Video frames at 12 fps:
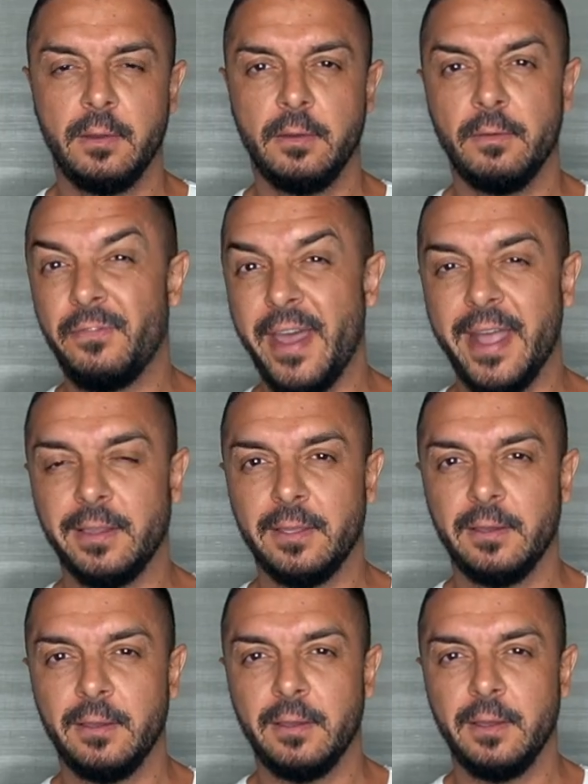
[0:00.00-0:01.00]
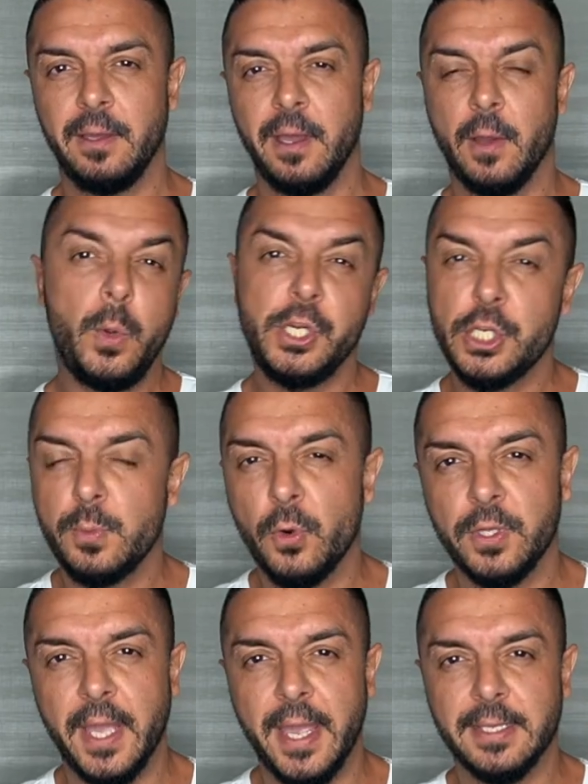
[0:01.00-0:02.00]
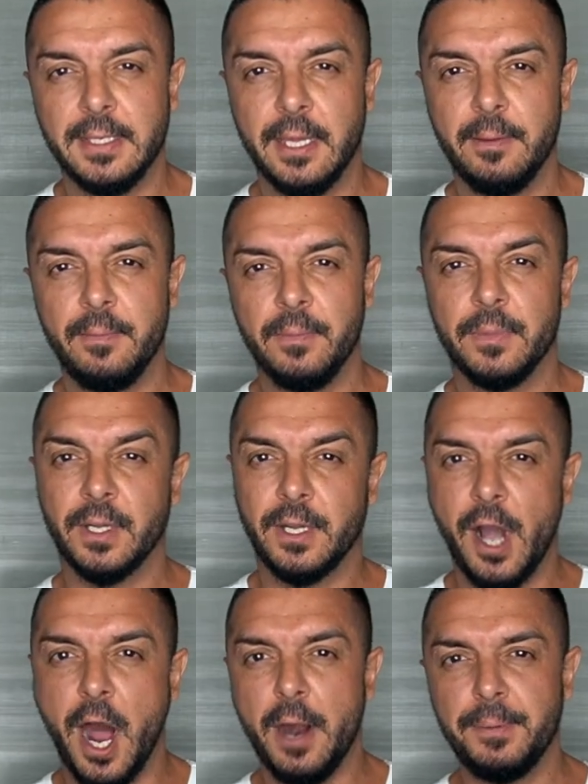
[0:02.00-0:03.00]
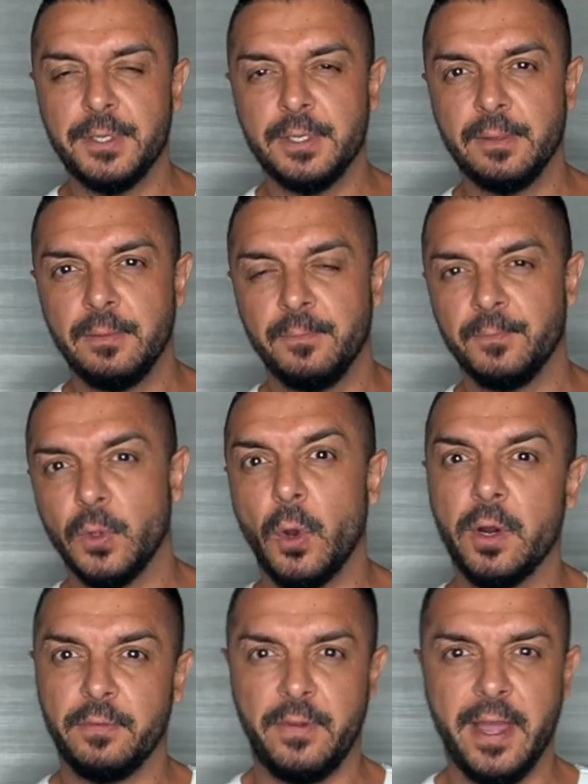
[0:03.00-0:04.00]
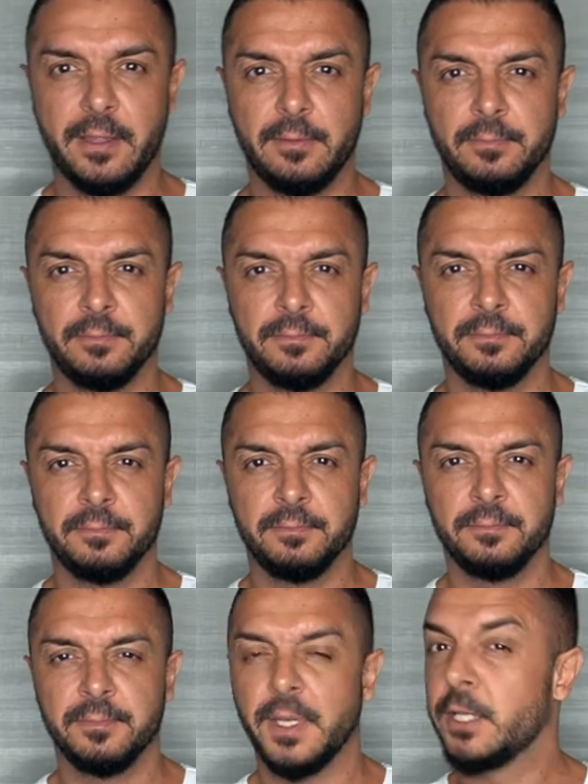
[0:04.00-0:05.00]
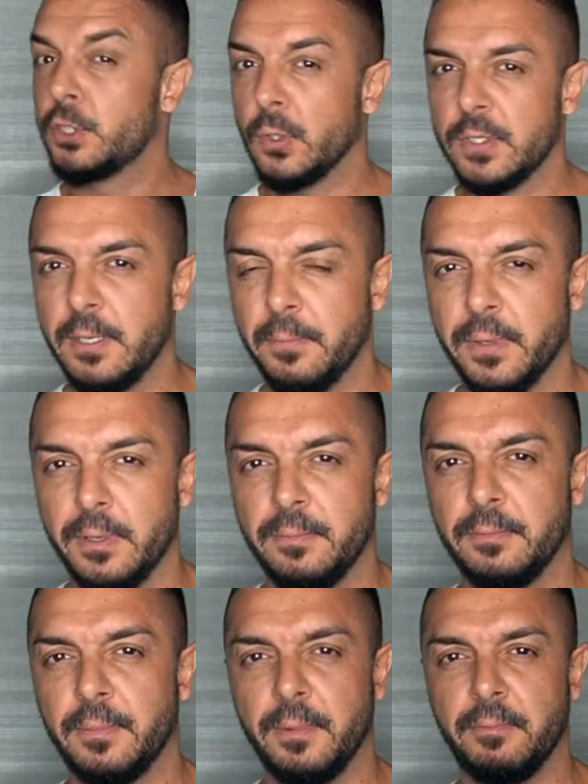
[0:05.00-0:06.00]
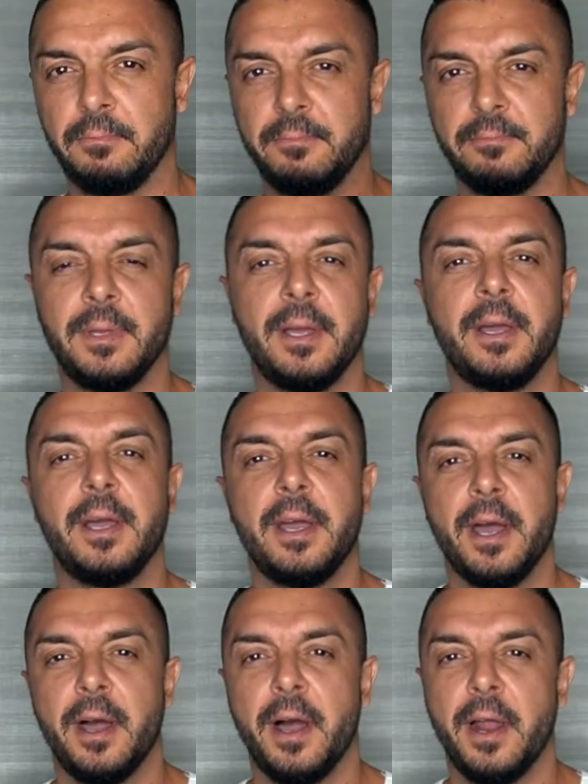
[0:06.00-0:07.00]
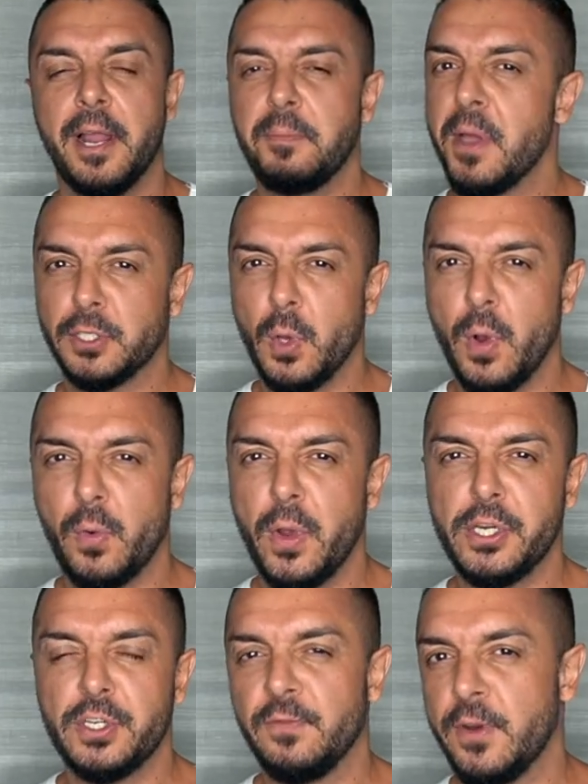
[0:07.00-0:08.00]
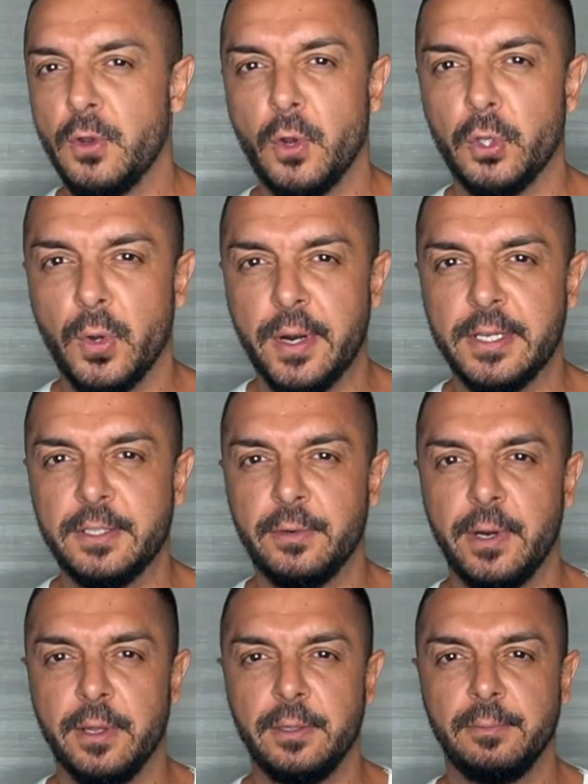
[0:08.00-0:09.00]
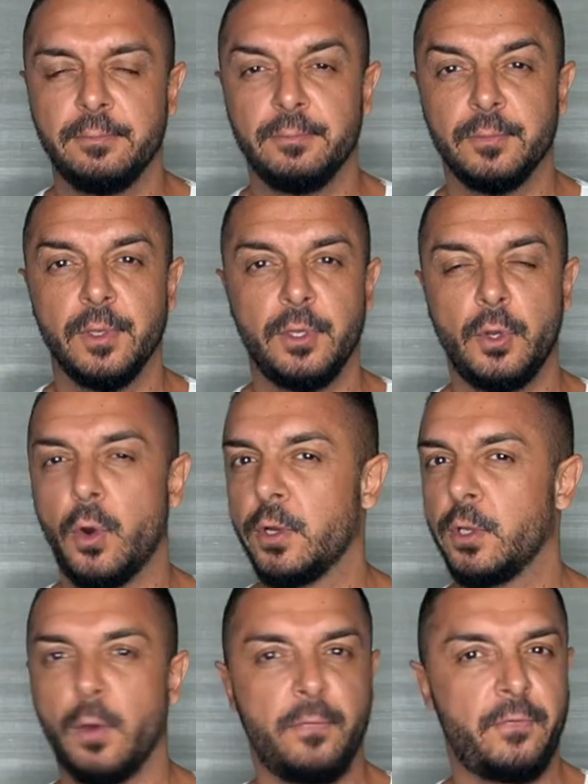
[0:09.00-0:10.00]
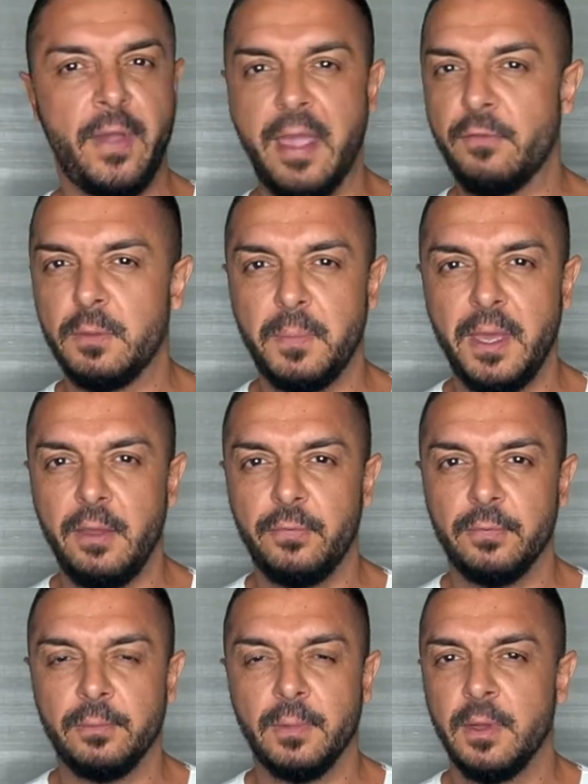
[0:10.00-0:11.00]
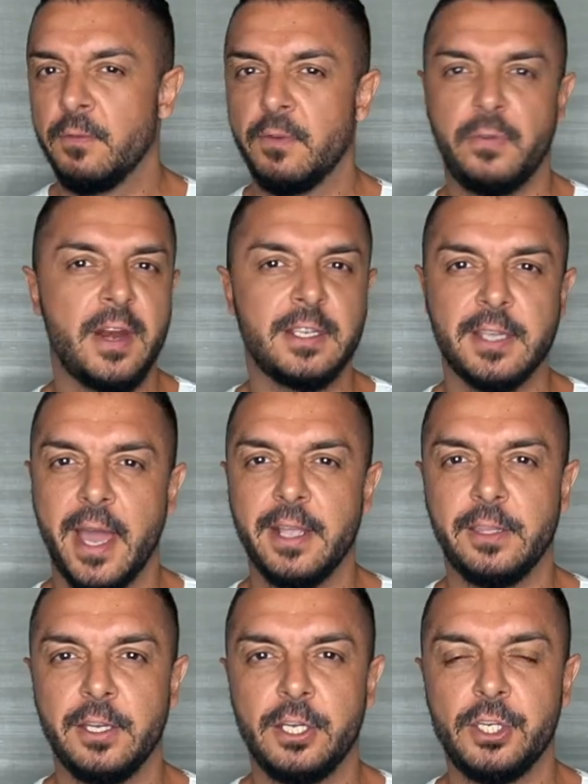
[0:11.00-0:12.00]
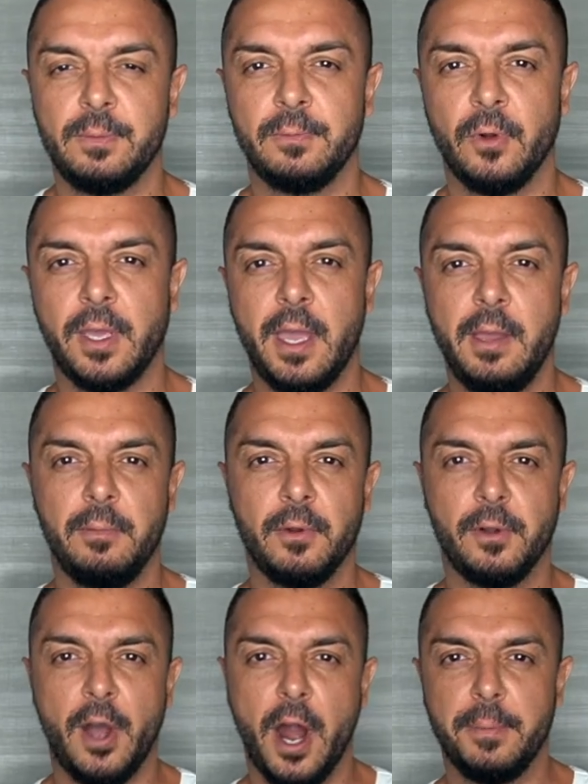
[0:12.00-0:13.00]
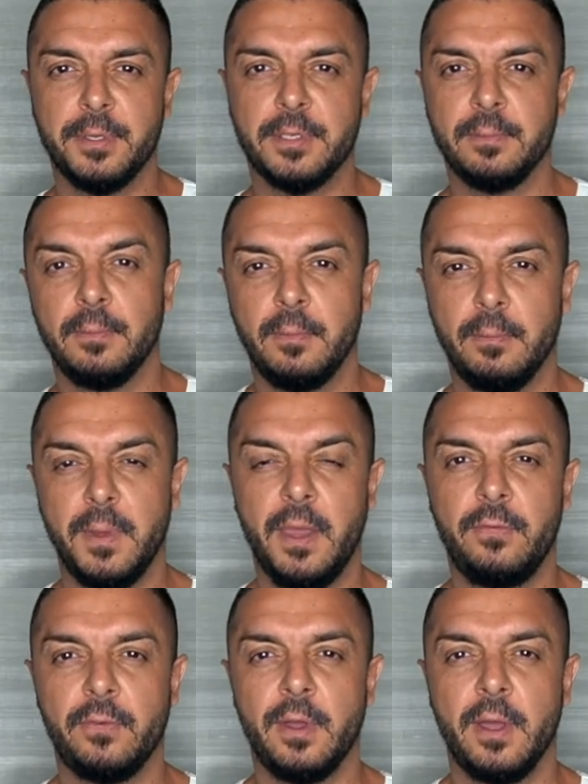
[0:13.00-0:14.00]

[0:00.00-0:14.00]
fat. Which is more tasty, the carbs or the fat? It's so simple. Let me ask you one question. When you go to a restaurant, you order your favorite beef with any side dish, okay? Carbs, beef,